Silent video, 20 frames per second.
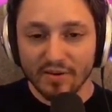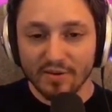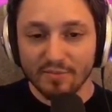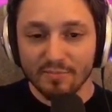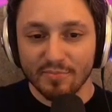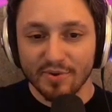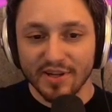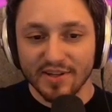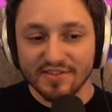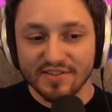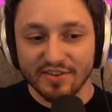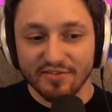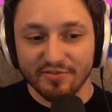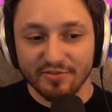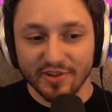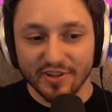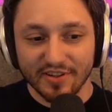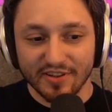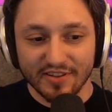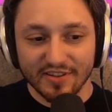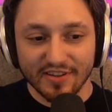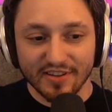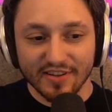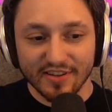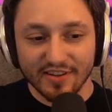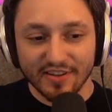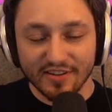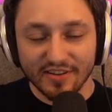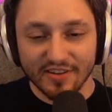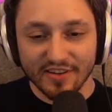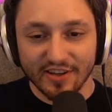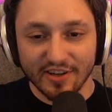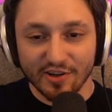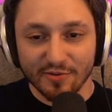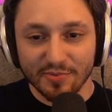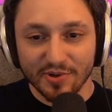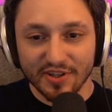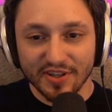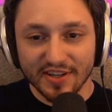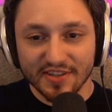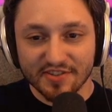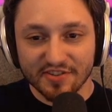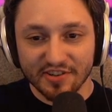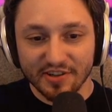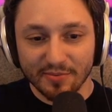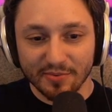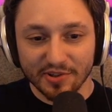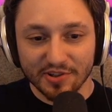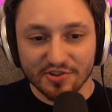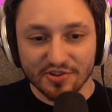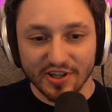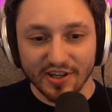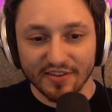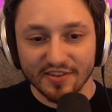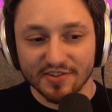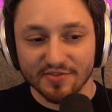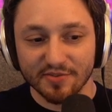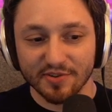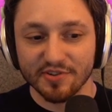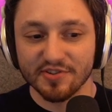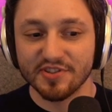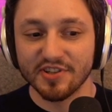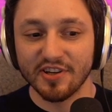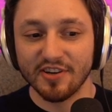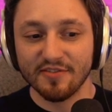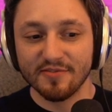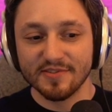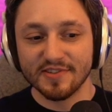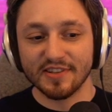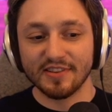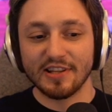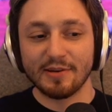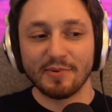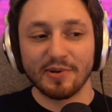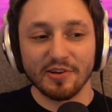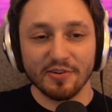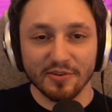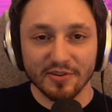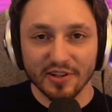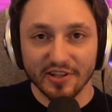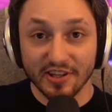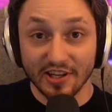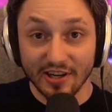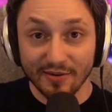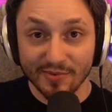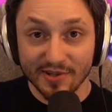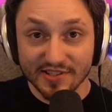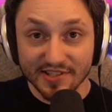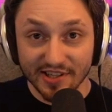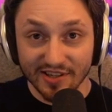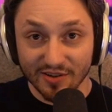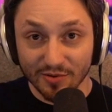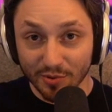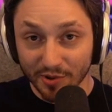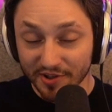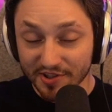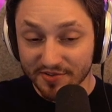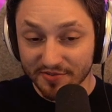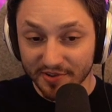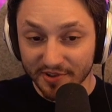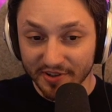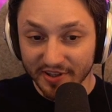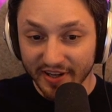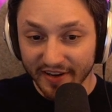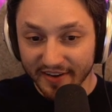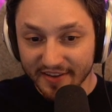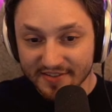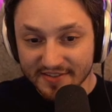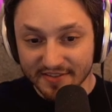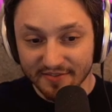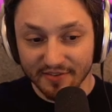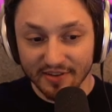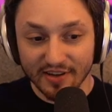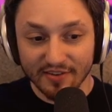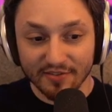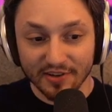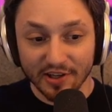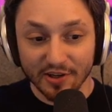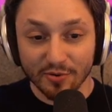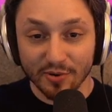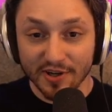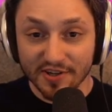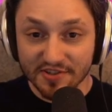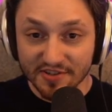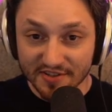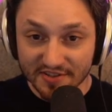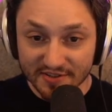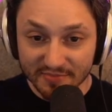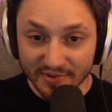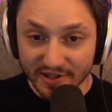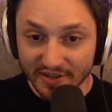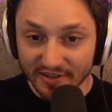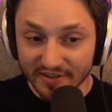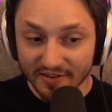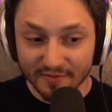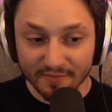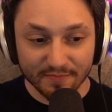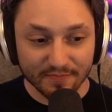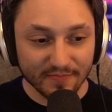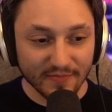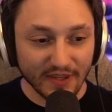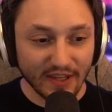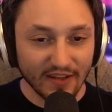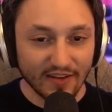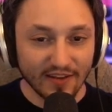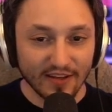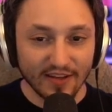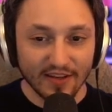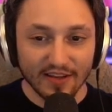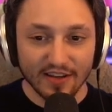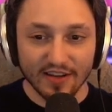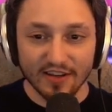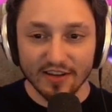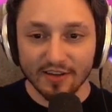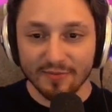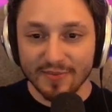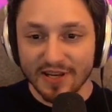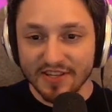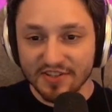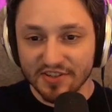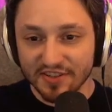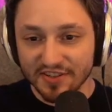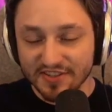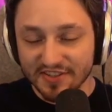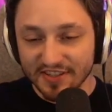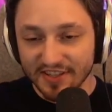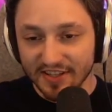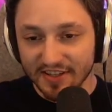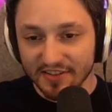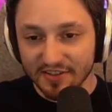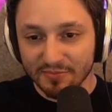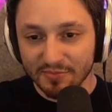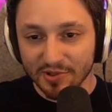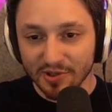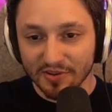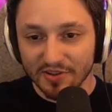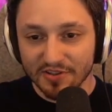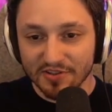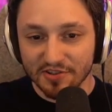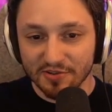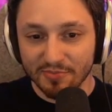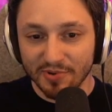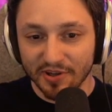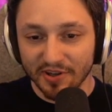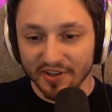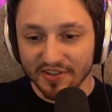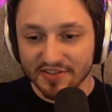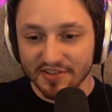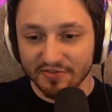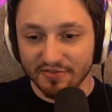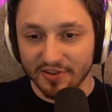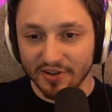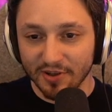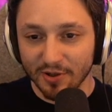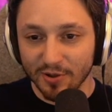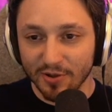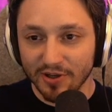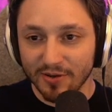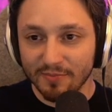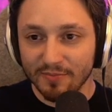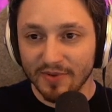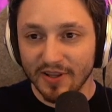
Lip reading: But yeah, definitely, I hope you guys are able to try this for yourselves, and let me know in the comments how it works for you guys if you have any questions about it. As you can see, I did build the 2 barracks to follow up,